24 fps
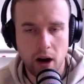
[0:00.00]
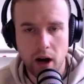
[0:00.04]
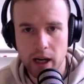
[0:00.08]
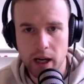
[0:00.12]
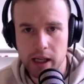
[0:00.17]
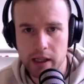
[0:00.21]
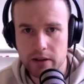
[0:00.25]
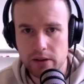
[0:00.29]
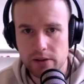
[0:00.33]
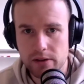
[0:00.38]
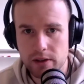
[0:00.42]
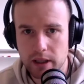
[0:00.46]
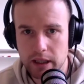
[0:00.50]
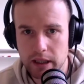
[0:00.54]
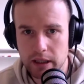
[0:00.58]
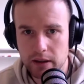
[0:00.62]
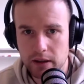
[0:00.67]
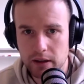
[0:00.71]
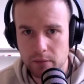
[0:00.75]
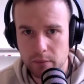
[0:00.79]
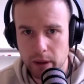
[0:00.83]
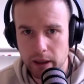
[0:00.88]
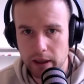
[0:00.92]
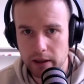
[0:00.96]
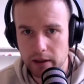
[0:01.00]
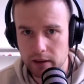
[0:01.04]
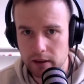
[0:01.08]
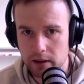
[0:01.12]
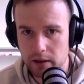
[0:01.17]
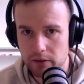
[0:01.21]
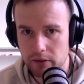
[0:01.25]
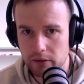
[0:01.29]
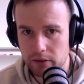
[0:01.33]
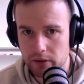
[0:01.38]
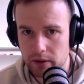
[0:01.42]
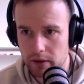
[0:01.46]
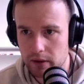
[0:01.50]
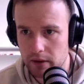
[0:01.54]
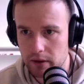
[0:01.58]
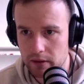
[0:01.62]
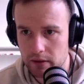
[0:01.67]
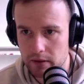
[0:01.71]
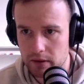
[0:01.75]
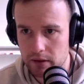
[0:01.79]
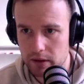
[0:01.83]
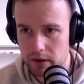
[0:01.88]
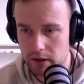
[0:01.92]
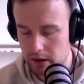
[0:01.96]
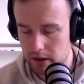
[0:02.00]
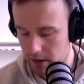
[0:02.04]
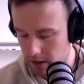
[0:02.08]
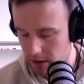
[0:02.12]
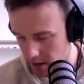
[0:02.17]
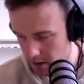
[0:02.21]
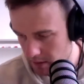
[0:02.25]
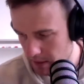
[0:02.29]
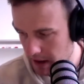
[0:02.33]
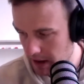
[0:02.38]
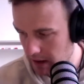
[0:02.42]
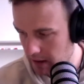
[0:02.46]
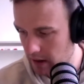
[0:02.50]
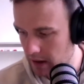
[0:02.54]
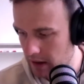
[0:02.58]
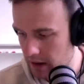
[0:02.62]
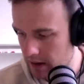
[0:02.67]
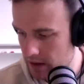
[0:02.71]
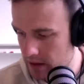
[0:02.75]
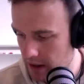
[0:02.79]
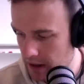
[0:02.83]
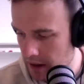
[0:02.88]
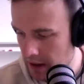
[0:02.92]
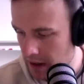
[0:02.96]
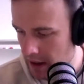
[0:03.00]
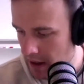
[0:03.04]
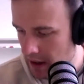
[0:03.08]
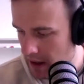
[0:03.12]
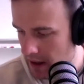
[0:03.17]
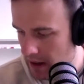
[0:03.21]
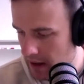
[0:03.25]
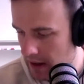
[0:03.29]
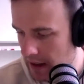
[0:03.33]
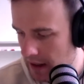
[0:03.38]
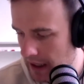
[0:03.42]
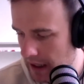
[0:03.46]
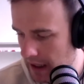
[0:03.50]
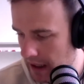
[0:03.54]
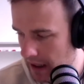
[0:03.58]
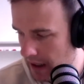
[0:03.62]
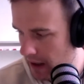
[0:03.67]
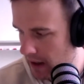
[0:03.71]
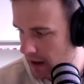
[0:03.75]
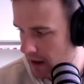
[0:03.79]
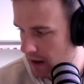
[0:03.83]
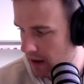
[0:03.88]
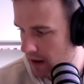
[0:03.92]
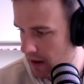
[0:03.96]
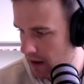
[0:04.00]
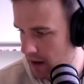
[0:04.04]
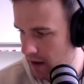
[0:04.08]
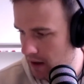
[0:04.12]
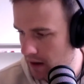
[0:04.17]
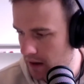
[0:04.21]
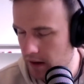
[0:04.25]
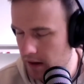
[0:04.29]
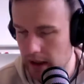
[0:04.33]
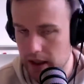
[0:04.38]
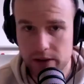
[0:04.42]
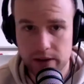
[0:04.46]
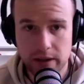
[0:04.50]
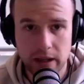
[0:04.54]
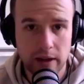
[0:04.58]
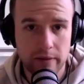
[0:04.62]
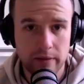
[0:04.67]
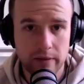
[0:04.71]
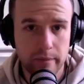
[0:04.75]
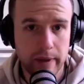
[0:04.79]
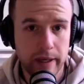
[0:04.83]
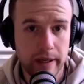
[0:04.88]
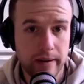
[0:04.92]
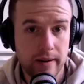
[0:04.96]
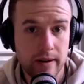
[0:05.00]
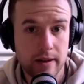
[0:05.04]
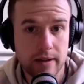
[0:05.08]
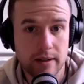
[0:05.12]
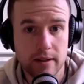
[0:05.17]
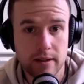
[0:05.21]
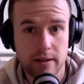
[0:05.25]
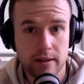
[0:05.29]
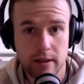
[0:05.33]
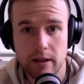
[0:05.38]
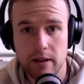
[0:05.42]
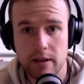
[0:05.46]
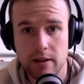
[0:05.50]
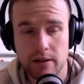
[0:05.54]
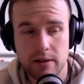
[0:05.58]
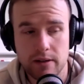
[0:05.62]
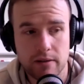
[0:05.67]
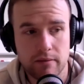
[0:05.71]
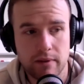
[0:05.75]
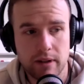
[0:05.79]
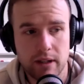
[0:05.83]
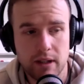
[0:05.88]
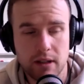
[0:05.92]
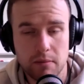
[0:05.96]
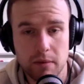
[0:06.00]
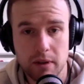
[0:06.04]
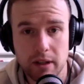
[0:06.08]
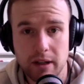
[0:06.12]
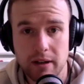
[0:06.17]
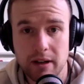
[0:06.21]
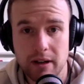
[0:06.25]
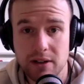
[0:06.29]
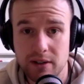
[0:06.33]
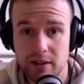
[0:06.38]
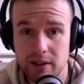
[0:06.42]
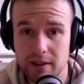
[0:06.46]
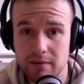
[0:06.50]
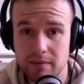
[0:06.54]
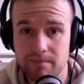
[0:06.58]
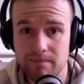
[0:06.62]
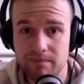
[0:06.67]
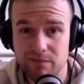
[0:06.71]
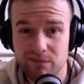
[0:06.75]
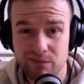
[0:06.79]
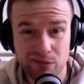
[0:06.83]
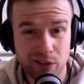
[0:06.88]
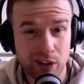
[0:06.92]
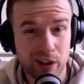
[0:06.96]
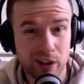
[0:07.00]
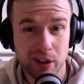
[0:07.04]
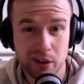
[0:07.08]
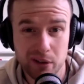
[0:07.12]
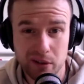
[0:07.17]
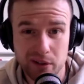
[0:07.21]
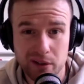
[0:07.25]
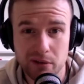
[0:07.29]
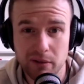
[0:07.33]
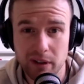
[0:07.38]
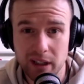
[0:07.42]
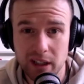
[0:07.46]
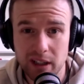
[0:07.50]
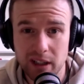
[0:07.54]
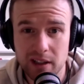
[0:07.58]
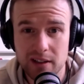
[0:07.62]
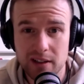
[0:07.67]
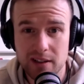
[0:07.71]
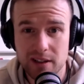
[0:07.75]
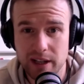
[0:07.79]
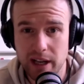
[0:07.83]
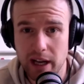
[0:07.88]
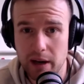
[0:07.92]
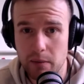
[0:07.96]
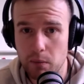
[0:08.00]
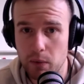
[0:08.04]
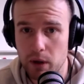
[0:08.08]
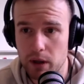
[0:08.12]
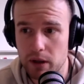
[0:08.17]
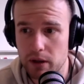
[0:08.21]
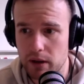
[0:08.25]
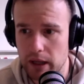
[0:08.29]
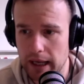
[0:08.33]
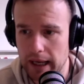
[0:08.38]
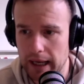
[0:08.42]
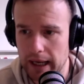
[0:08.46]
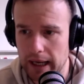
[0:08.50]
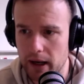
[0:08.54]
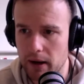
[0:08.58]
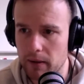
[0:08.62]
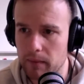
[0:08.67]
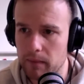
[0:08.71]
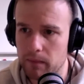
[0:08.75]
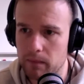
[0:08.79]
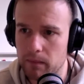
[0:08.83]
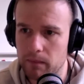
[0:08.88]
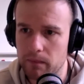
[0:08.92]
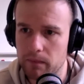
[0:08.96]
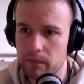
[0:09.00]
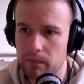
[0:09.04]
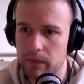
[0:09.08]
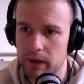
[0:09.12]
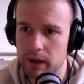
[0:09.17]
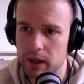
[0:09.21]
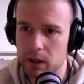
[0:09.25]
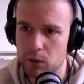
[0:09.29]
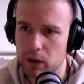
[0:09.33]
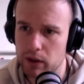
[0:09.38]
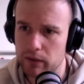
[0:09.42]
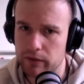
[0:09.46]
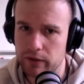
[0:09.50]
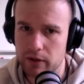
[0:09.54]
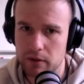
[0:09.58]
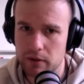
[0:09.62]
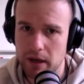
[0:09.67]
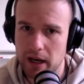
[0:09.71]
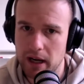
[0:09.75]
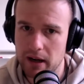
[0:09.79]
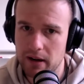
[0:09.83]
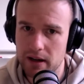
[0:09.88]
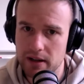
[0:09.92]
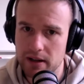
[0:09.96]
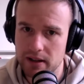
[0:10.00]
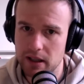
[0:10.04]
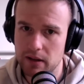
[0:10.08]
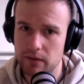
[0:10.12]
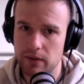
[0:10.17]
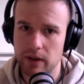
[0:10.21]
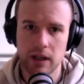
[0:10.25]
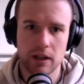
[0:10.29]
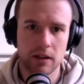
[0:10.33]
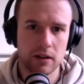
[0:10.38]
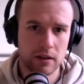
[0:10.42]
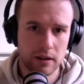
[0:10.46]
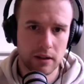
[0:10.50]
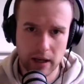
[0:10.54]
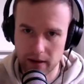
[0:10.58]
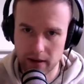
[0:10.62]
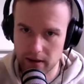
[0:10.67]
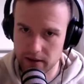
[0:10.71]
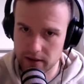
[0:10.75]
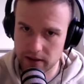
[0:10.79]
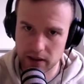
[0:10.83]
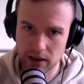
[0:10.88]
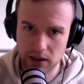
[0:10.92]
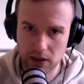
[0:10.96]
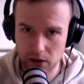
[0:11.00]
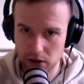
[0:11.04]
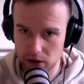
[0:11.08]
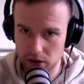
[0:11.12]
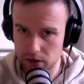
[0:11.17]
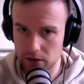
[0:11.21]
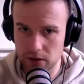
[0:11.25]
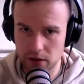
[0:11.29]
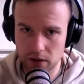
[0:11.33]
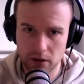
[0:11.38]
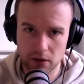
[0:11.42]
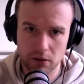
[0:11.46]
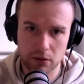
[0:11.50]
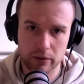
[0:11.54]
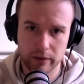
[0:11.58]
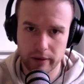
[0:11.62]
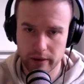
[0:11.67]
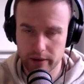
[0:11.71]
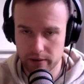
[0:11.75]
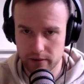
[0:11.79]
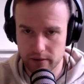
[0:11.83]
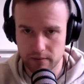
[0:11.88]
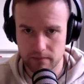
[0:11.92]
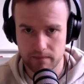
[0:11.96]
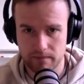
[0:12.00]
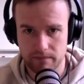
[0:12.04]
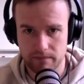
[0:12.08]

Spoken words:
ING, the bank, if you know the bank, ING, they used to have PDSs and I used to read them and they're actually really good to read. Same with the one from RACV, RACQ, you know, all those